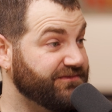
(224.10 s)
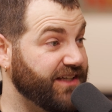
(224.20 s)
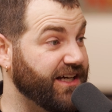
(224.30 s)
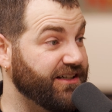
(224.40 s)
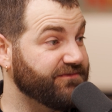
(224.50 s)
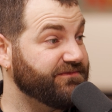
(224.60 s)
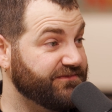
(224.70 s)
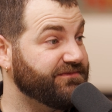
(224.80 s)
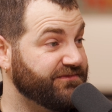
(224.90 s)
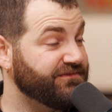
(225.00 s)
Yeah.
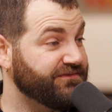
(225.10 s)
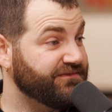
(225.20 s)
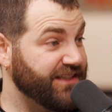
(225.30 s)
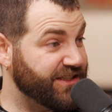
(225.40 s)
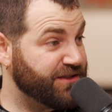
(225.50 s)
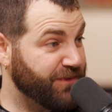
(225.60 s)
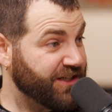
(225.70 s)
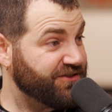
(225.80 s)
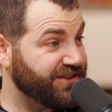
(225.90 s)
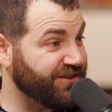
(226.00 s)
It's
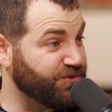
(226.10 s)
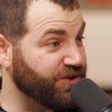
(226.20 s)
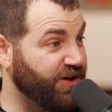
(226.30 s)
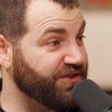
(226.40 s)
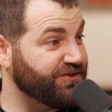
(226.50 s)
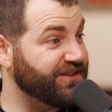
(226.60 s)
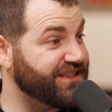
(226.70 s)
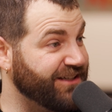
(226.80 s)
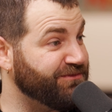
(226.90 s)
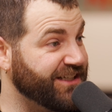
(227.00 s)
special that we're all doing the
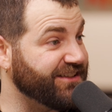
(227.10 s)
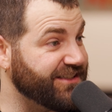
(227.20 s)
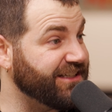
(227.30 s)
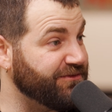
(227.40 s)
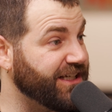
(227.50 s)
same thing at the same time.